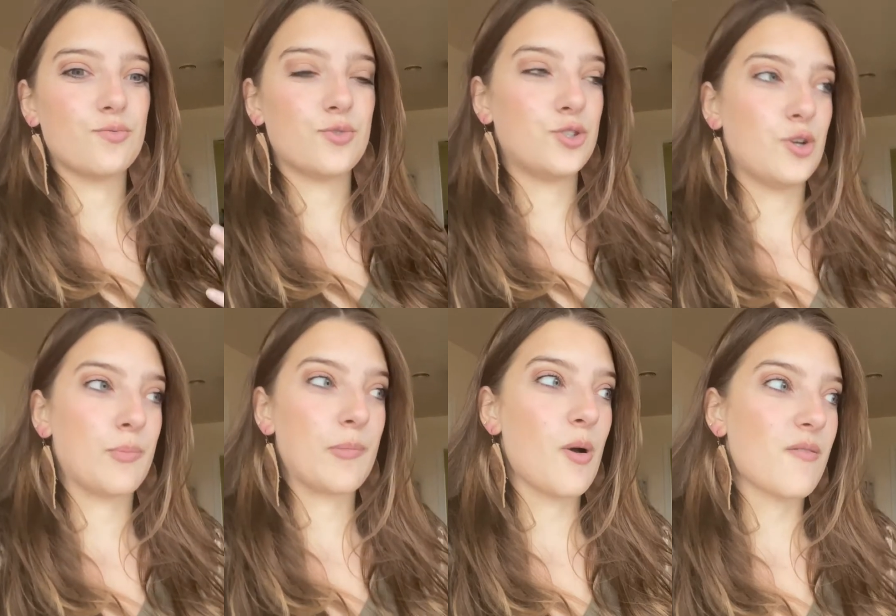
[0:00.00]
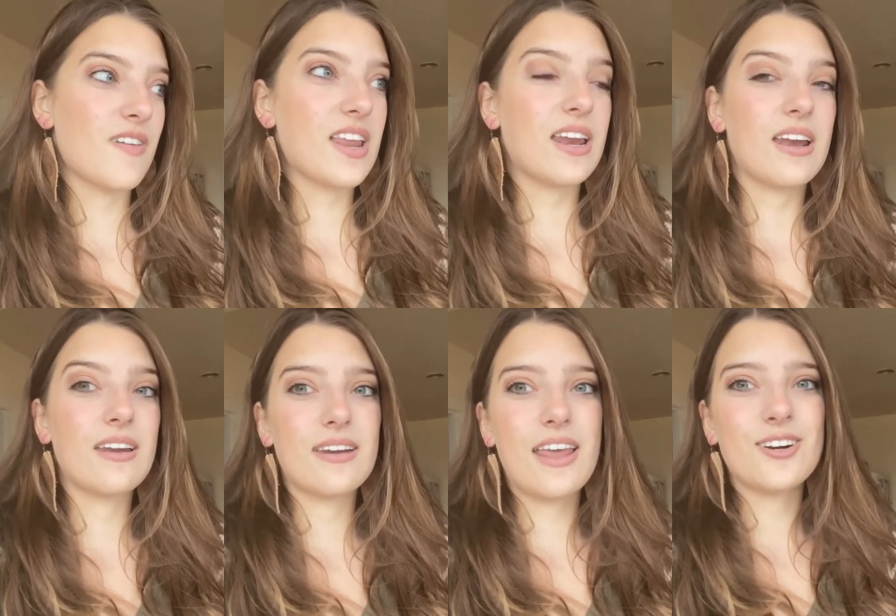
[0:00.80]
super motivated
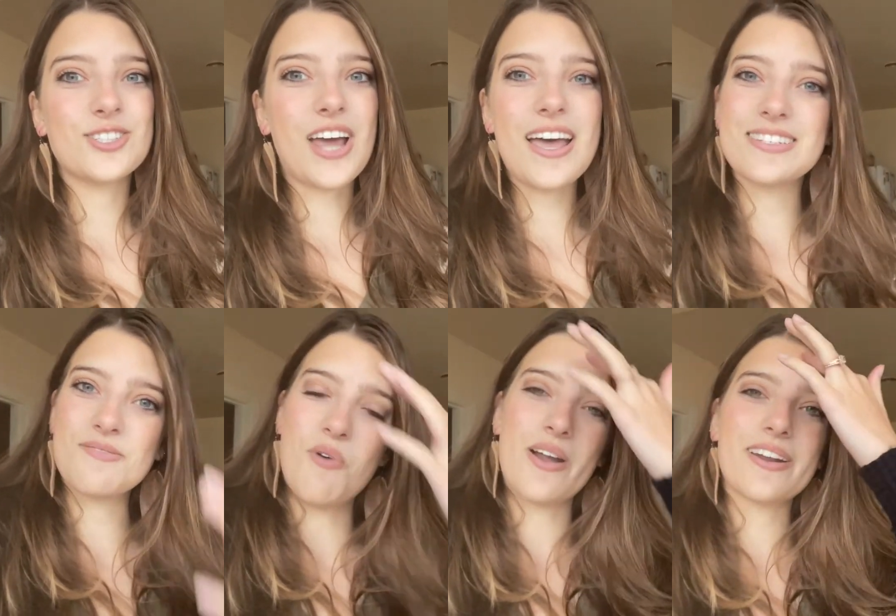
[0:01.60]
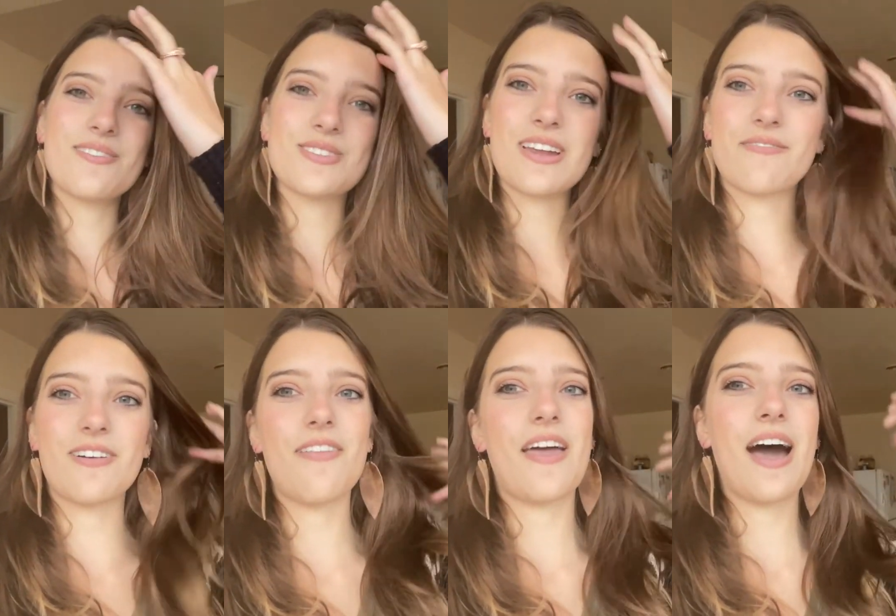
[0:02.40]
and energized and want to do stuff
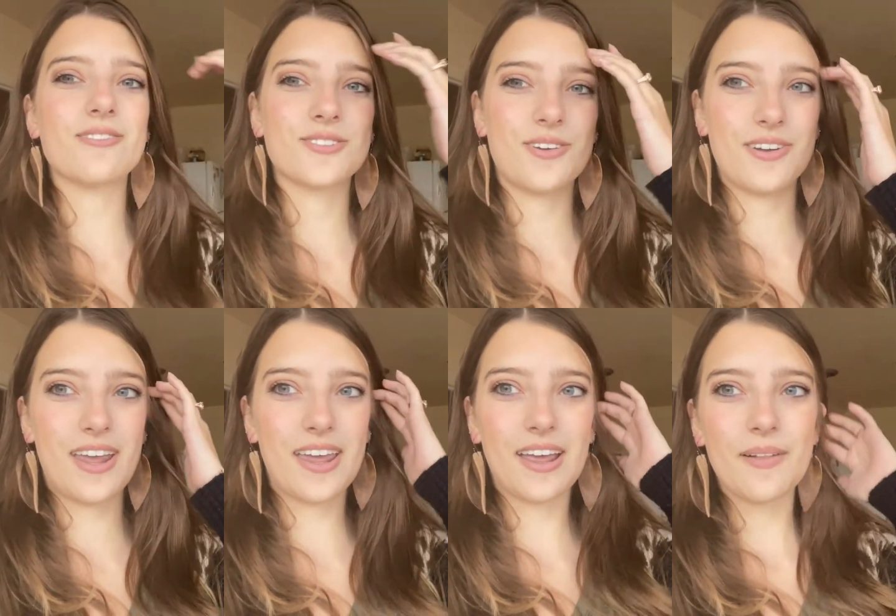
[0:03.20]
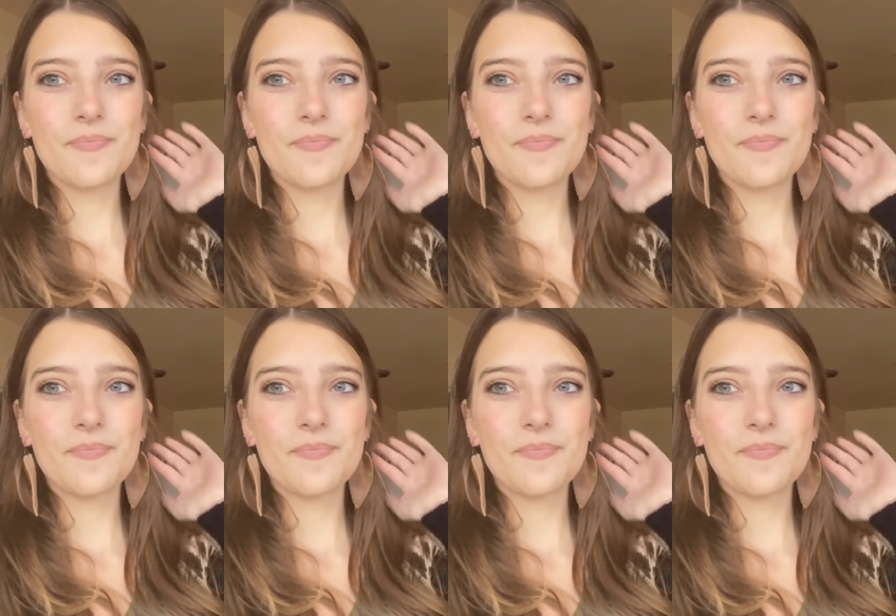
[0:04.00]
around the house all day.